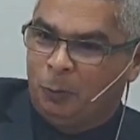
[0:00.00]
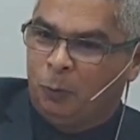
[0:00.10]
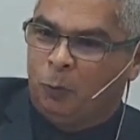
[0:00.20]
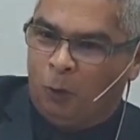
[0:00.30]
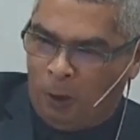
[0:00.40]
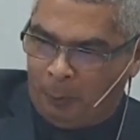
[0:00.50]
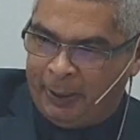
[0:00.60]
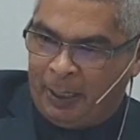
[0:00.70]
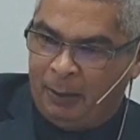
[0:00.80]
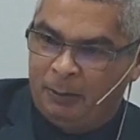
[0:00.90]
Uh,
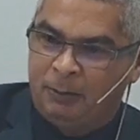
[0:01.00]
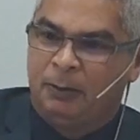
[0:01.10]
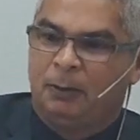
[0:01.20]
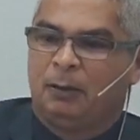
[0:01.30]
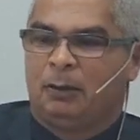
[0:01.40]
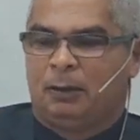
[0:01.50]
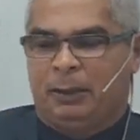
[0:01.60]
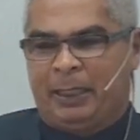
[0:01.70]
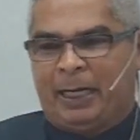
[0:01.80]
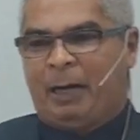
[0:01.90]
the neck speaks
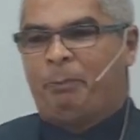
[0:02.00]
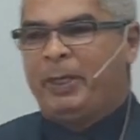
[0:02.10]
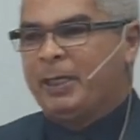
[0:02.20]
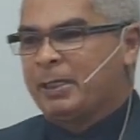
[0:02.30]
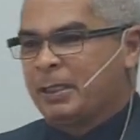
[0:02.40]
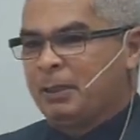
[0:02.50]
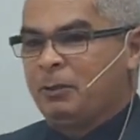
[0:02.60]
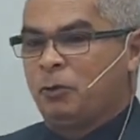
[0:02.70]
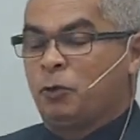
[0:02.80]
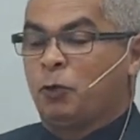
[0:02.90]
about fellowship
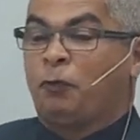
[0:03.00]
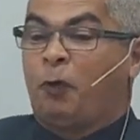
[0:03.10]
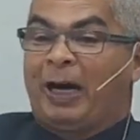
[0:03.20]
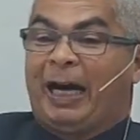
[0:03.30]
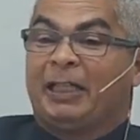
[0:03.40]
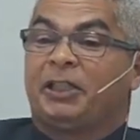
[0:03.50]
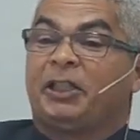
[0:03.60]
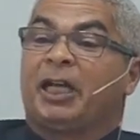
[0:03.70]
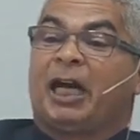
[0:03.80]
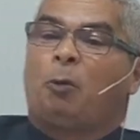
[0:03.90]
between
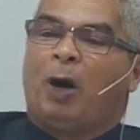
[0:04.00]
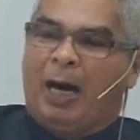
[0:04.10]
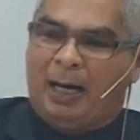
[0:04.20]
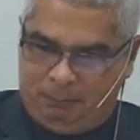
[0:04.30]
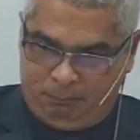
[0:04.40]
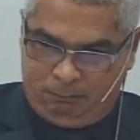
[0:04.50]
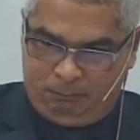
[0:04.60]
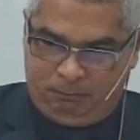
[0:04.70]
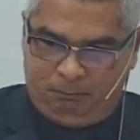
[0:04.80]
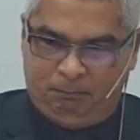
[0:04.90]
uh, fellowship between the
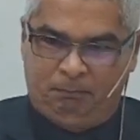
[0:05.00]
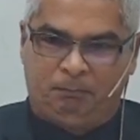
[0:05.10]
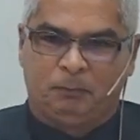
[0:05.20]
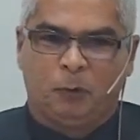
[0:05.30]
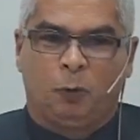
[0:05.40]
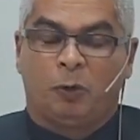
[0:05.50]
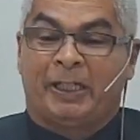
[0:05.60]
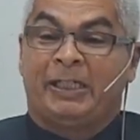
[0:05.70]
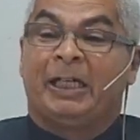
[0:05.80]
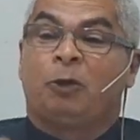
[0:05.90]
the head
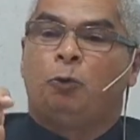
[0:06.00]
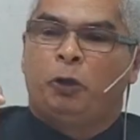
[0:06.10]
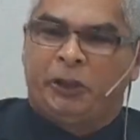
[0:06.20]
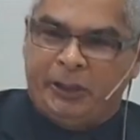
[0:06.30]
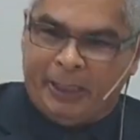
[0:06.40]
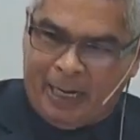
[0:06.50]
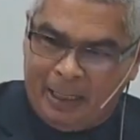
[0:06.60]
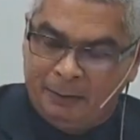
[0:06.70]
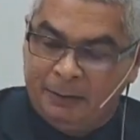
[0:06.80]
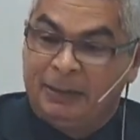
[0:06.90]
and the body. So
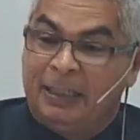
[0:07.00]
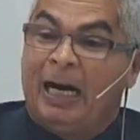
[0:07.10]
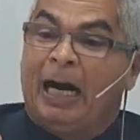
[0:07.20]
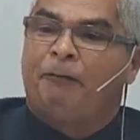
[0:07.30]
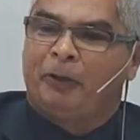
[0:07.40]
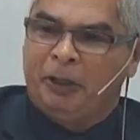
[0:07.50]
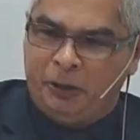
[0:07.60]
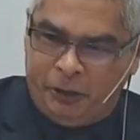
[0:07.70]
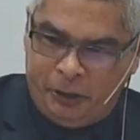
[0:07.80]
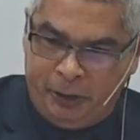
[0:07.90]
removing the
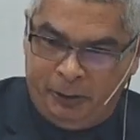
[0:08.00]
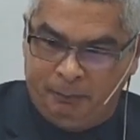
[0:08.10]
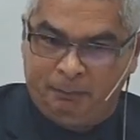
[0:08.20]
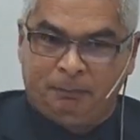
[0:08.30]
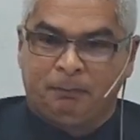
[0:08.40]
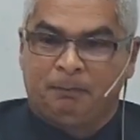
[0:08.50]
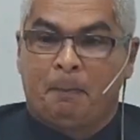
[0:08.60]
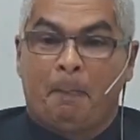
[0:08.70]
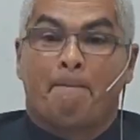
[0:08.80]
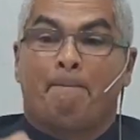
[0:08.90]
hair, afflict
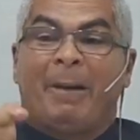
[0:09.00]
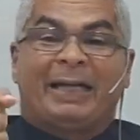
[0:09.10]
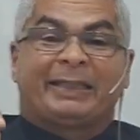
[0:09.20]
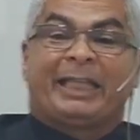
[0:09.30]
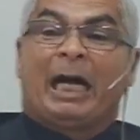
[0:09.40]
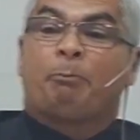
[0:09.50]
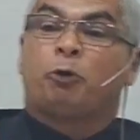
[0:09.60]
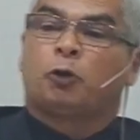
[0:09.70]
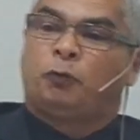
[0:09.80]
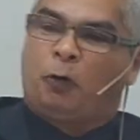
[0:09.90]
a person,
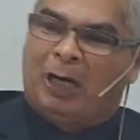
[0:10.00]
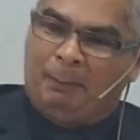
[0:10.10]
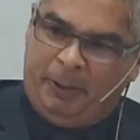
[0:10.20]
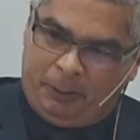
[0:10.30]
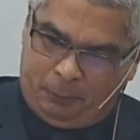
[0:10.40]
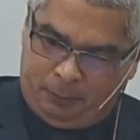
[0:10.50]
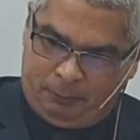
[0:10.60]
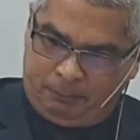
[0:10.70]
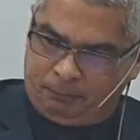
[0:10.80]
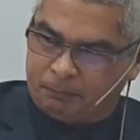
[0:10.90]
cause anguish,
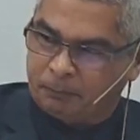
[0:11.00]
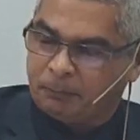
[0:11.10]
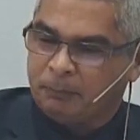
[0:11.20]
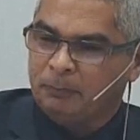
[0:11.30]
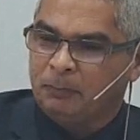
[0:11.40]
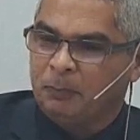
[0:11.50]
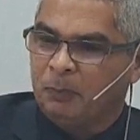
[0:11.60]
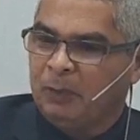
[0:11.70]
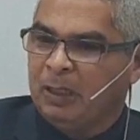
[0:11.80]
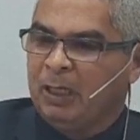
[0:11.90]
kill by
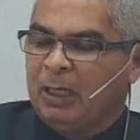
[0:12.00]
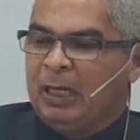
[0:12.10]
choking.